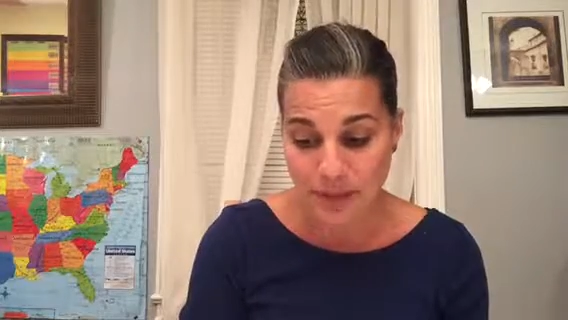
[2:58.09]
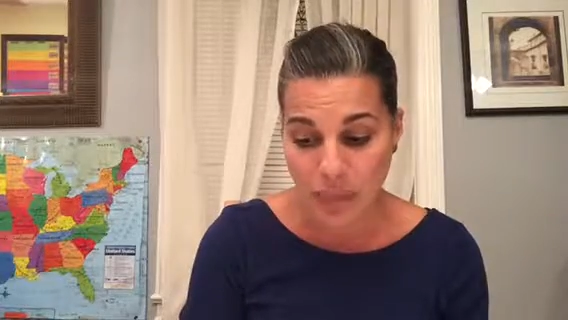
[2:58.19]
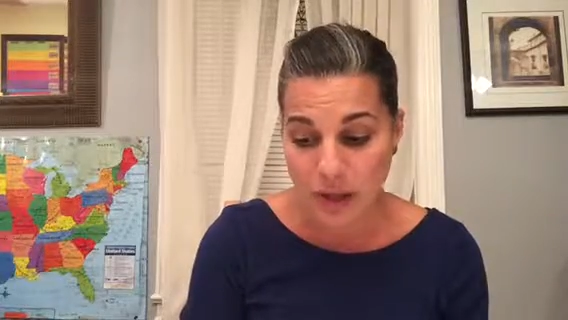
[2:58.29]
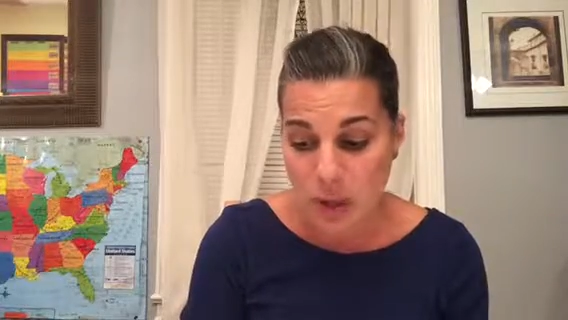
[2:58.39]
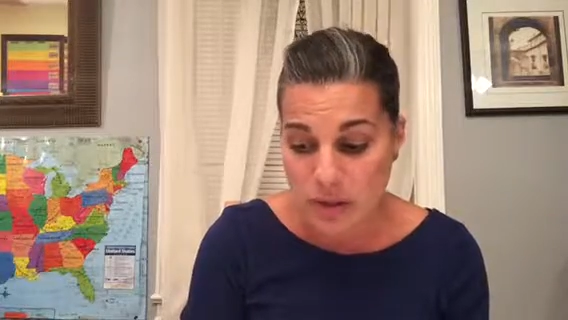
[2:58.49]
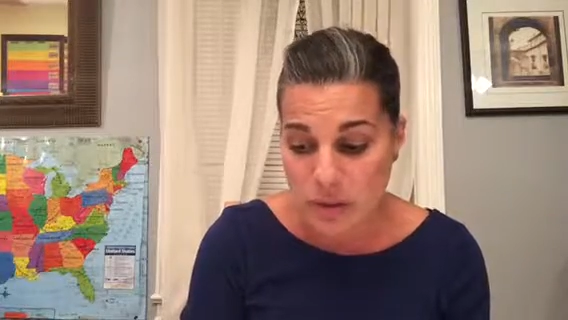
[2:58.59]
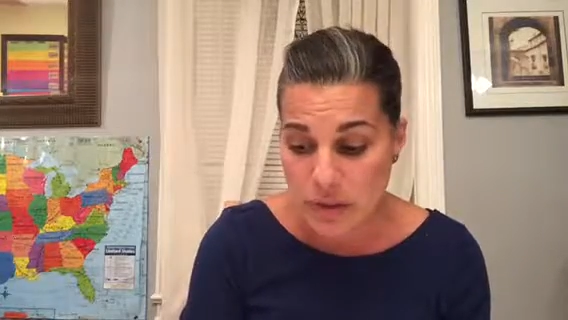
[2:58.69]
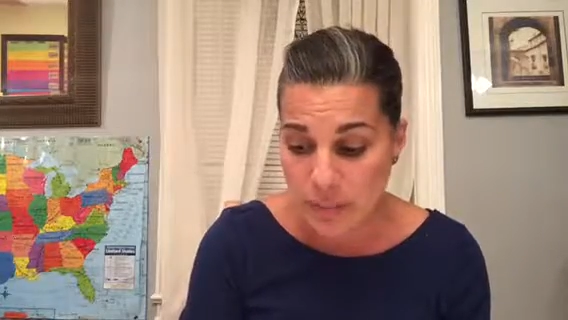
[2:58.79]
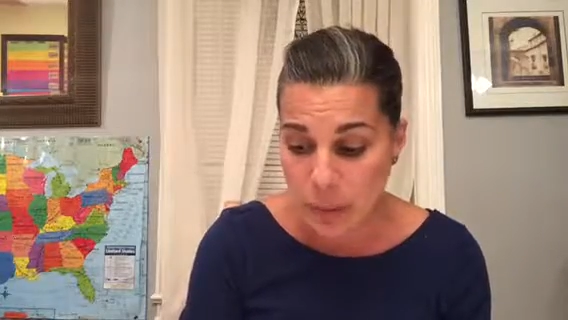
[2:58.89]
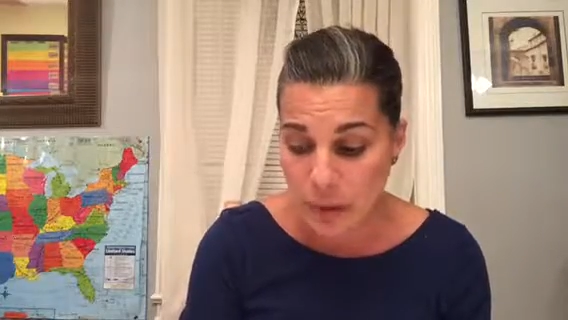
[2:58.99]
We also
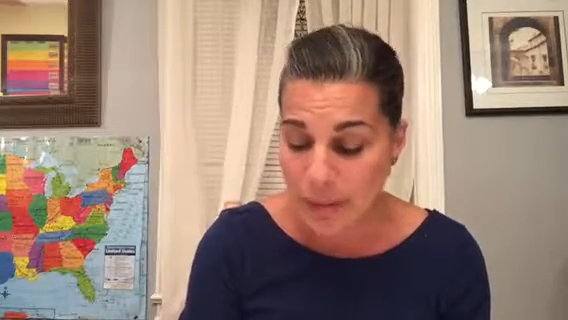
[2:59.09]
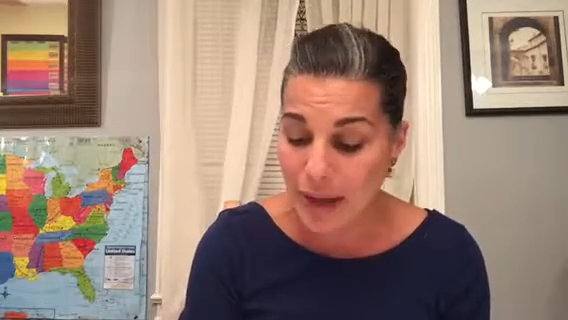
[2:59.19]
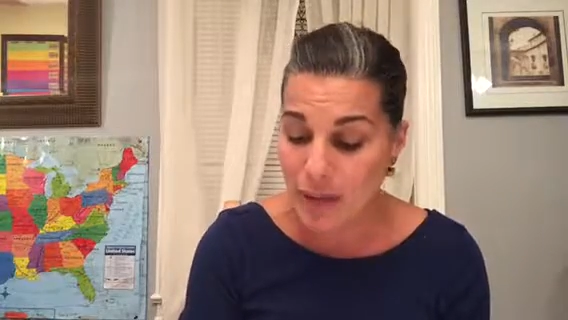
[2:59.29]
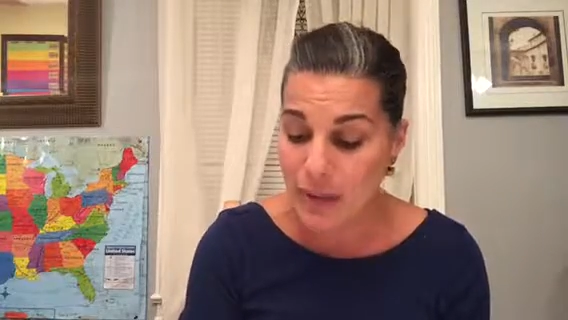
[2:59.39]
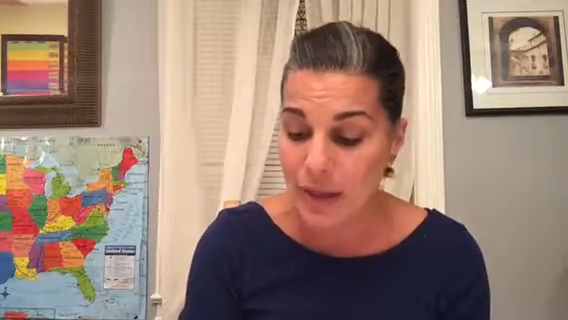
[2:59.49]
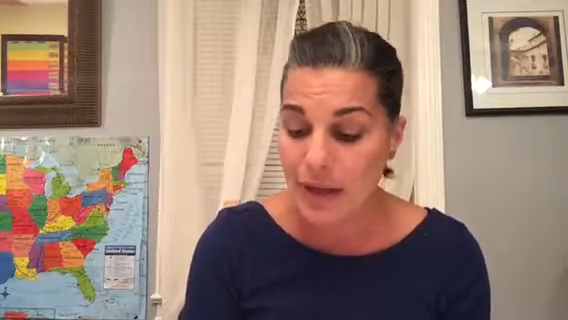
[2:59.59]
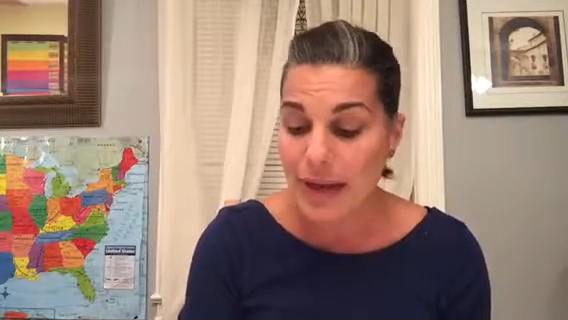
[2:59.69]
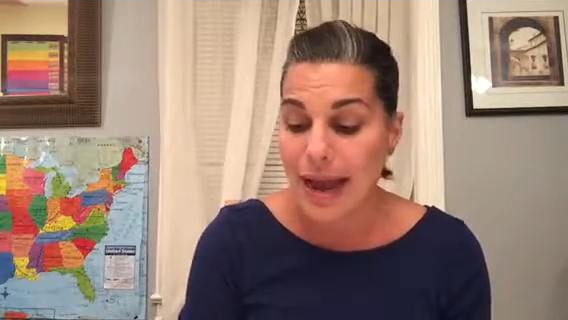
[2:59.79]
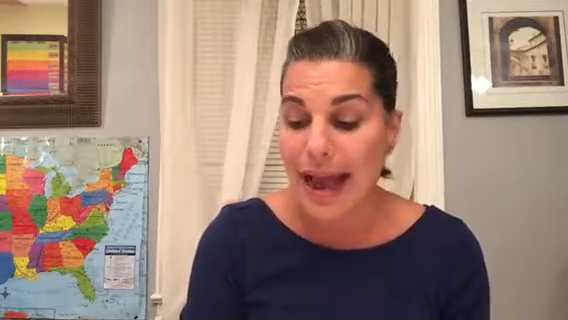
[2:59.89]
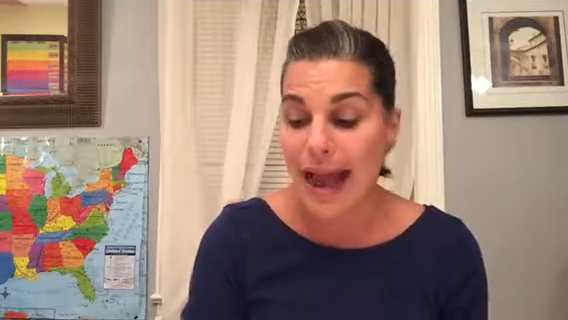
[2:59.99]
spoke about
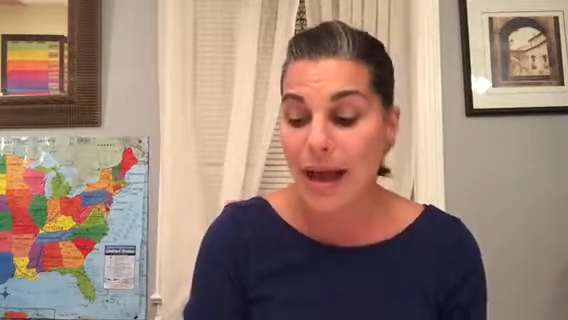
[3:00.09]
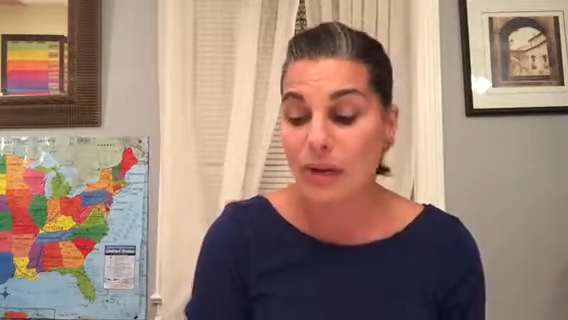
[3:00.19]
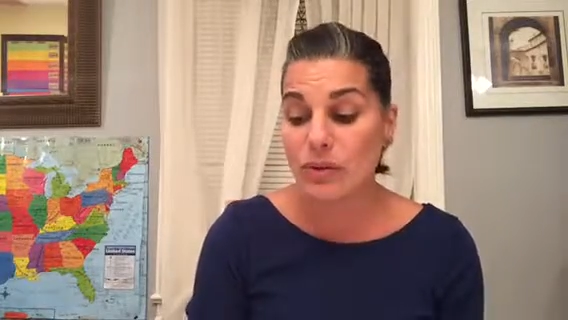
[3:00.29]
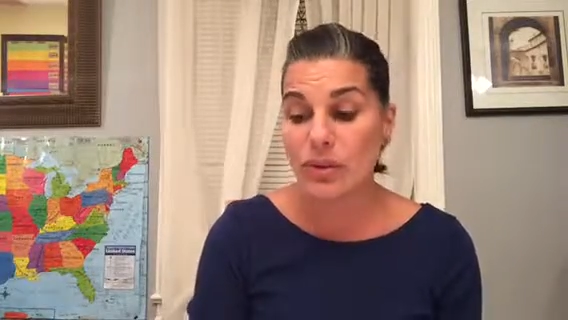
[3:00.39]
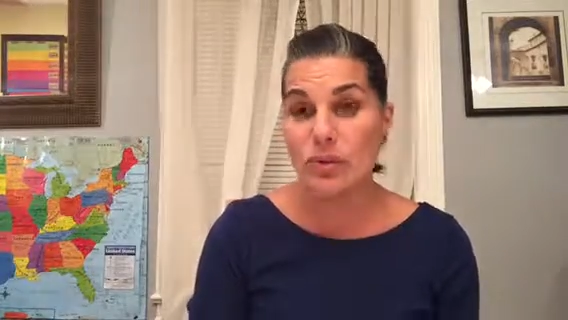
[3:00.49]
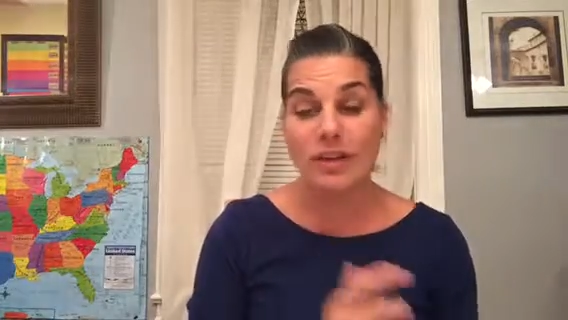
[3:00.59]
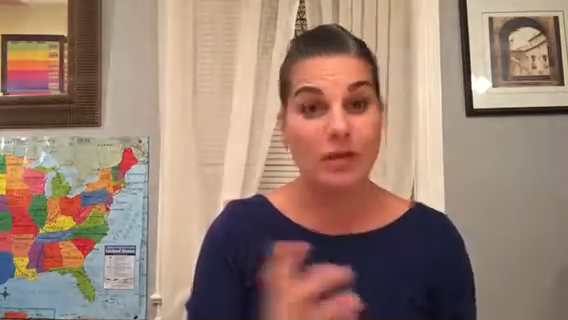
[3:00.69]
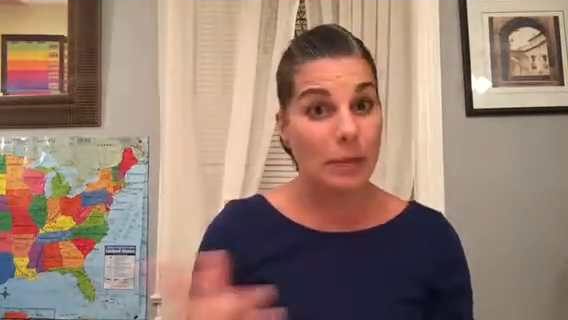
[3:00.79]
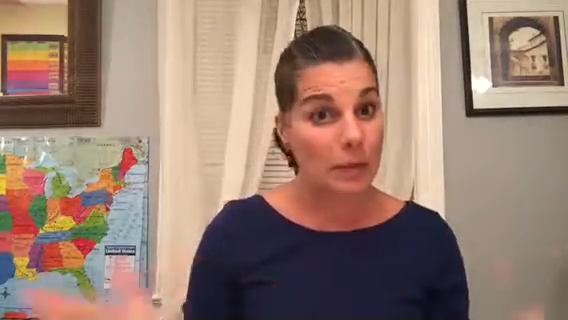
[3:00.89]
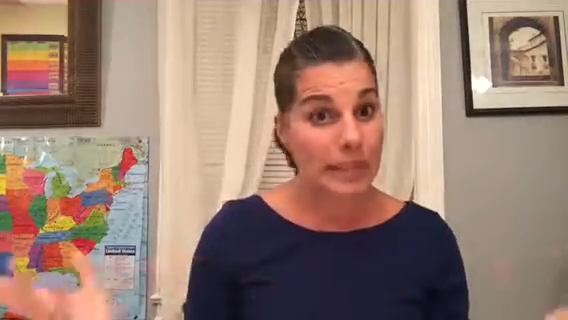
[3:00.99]
how do deaf people